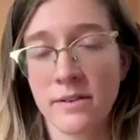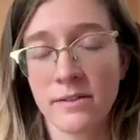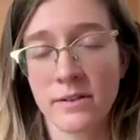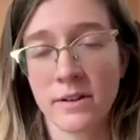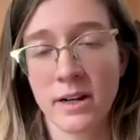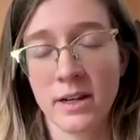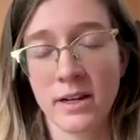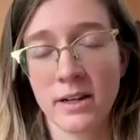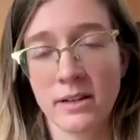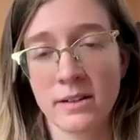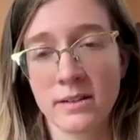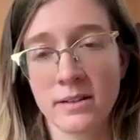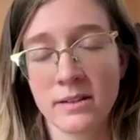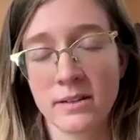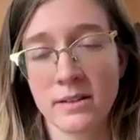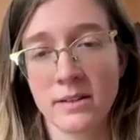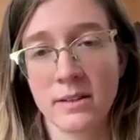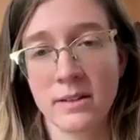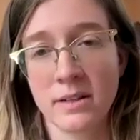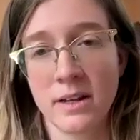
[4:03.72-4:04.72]
suffering.
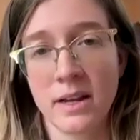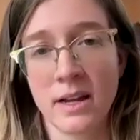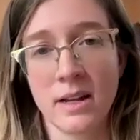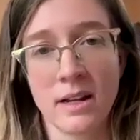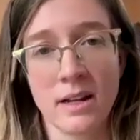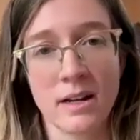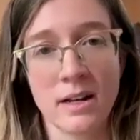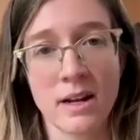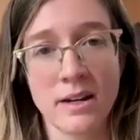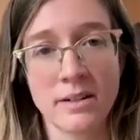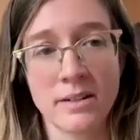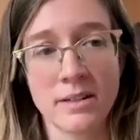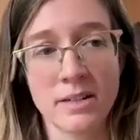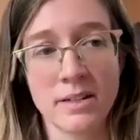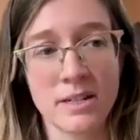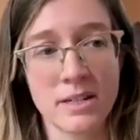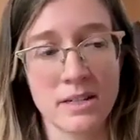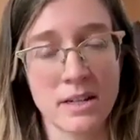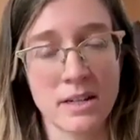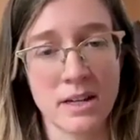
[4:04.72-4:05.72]
It
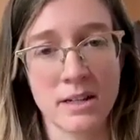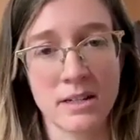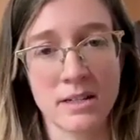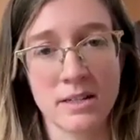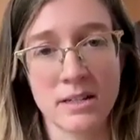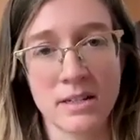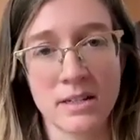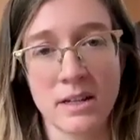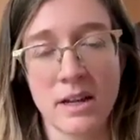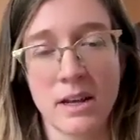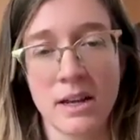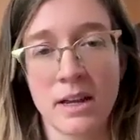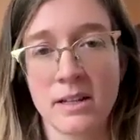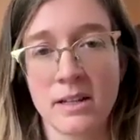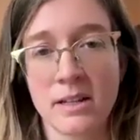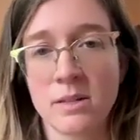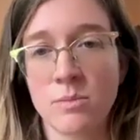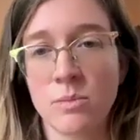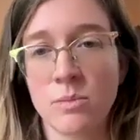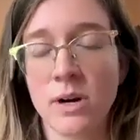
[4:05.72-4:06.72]
acknowledges it.
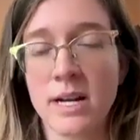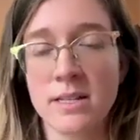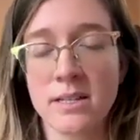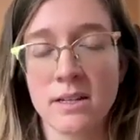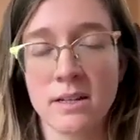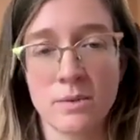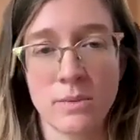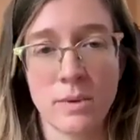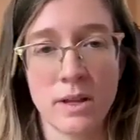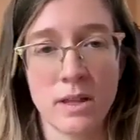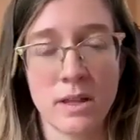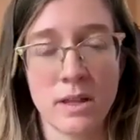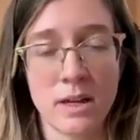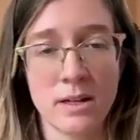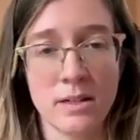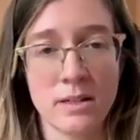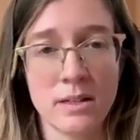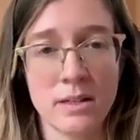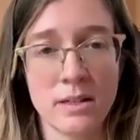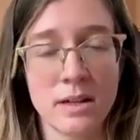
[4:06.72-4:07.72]
It's present with
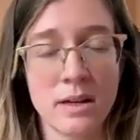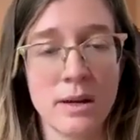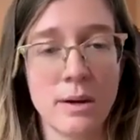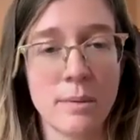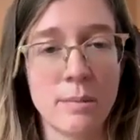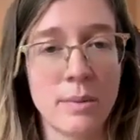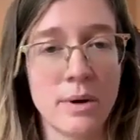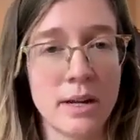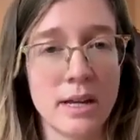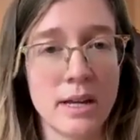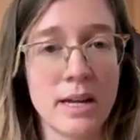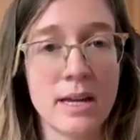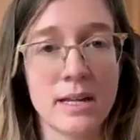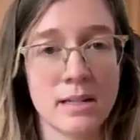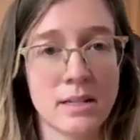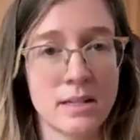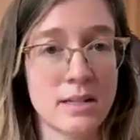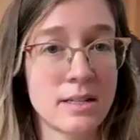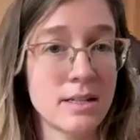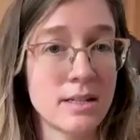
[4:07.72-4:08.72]
it, but
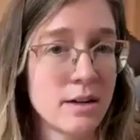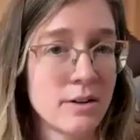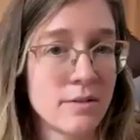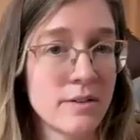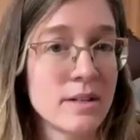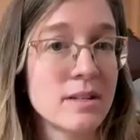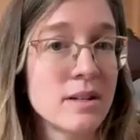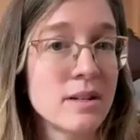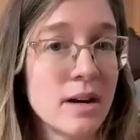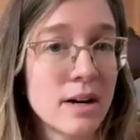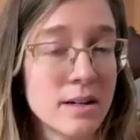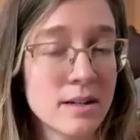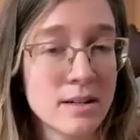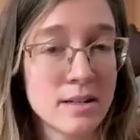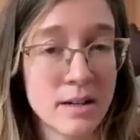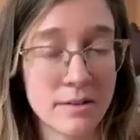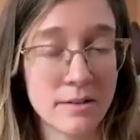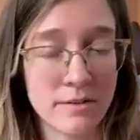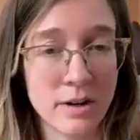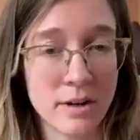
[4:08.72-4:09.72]
it itself is not
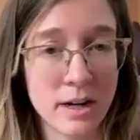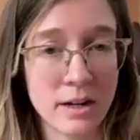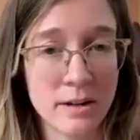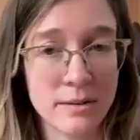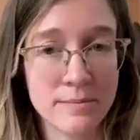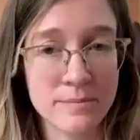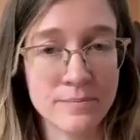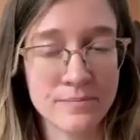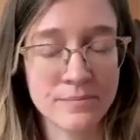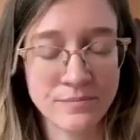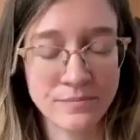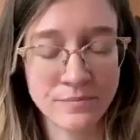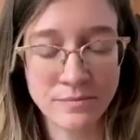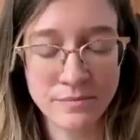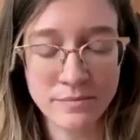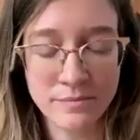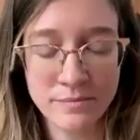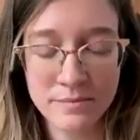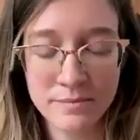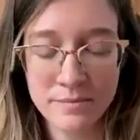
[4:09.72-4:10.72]
suffering.
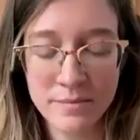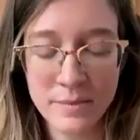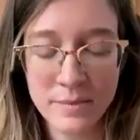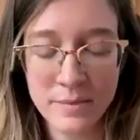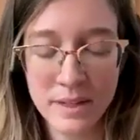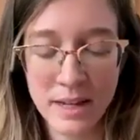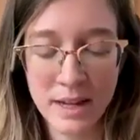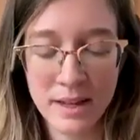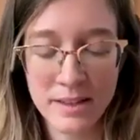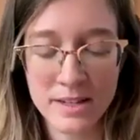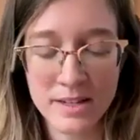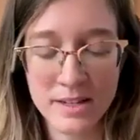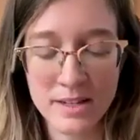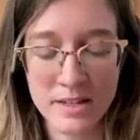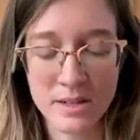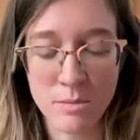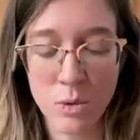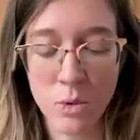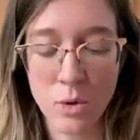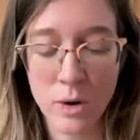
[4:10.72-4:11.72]
And this
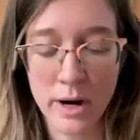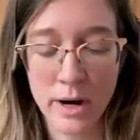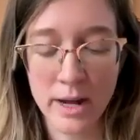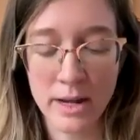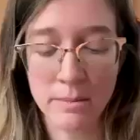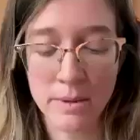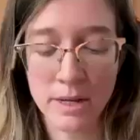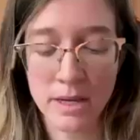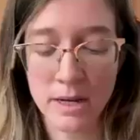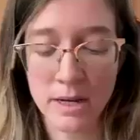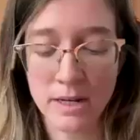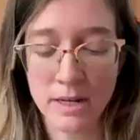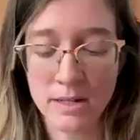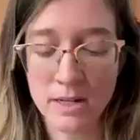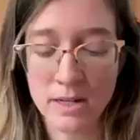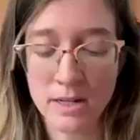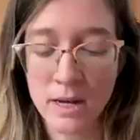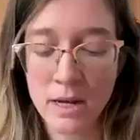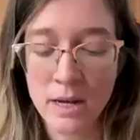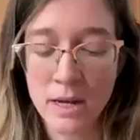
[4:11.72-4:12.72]
is important
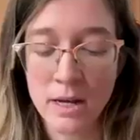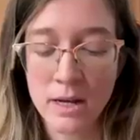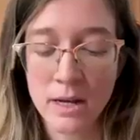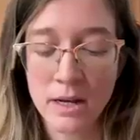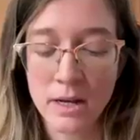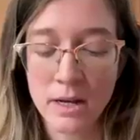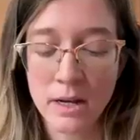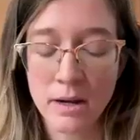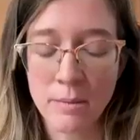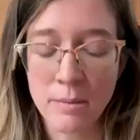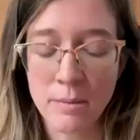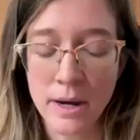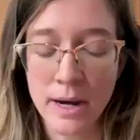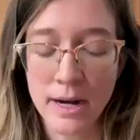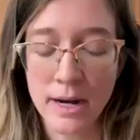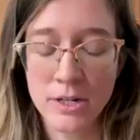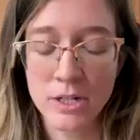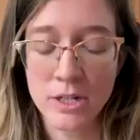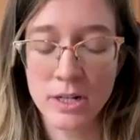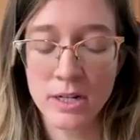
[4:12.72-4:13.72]
because
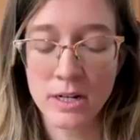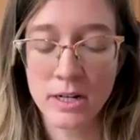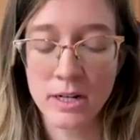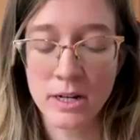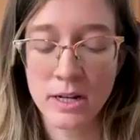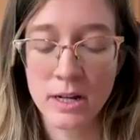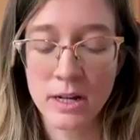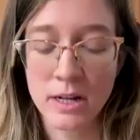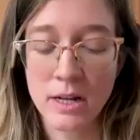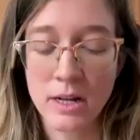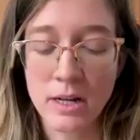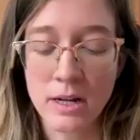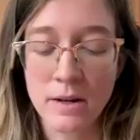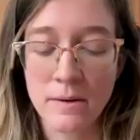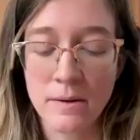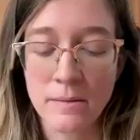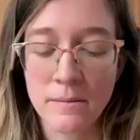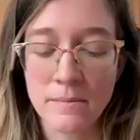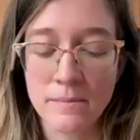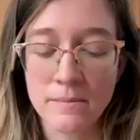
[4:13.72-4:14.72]
compassion
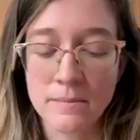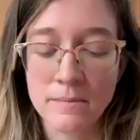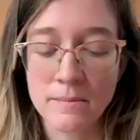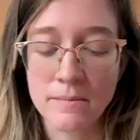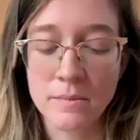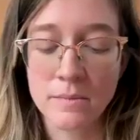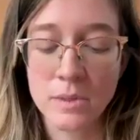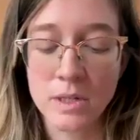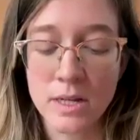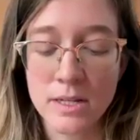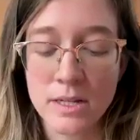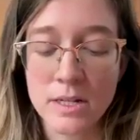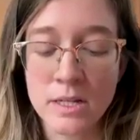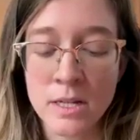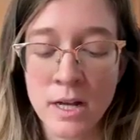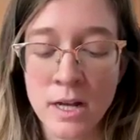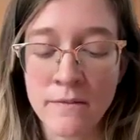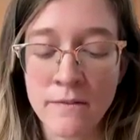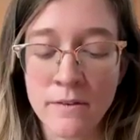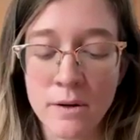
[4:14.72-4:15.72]
doesn't
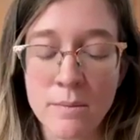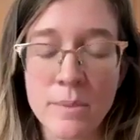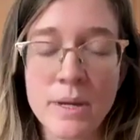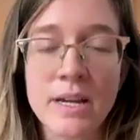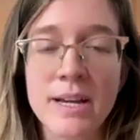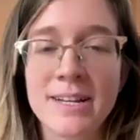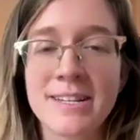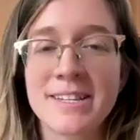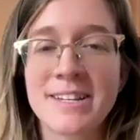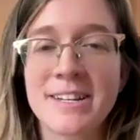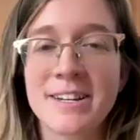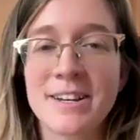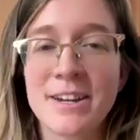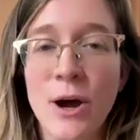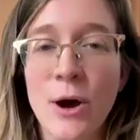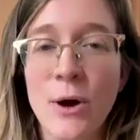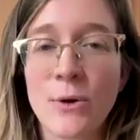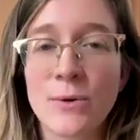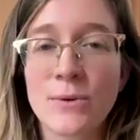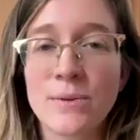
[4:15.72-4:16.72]
suffer because it
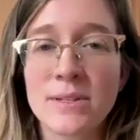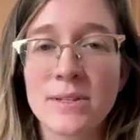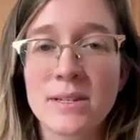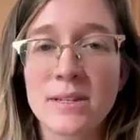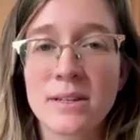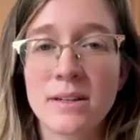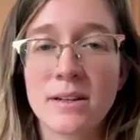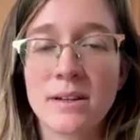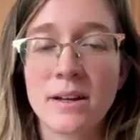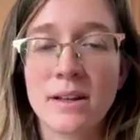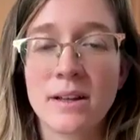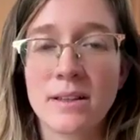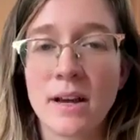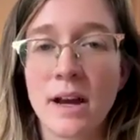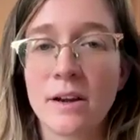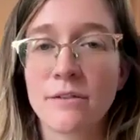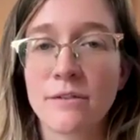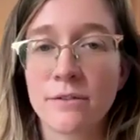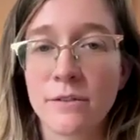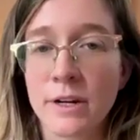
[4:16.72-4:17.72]
knows
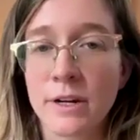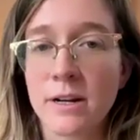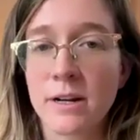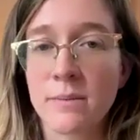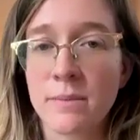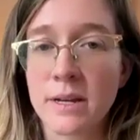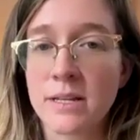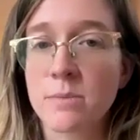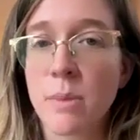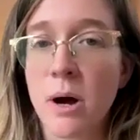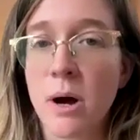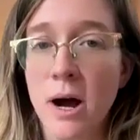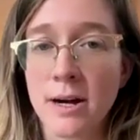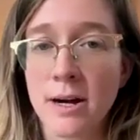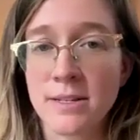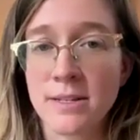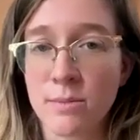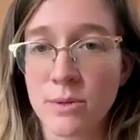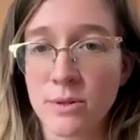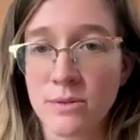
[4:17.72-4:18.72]
that freedom is
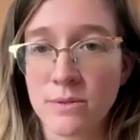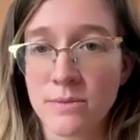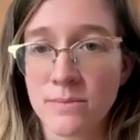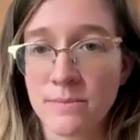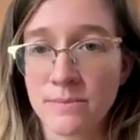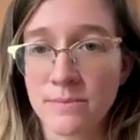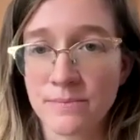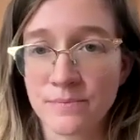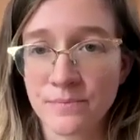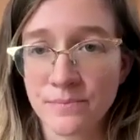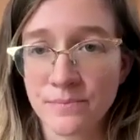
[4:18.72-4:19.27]
possible.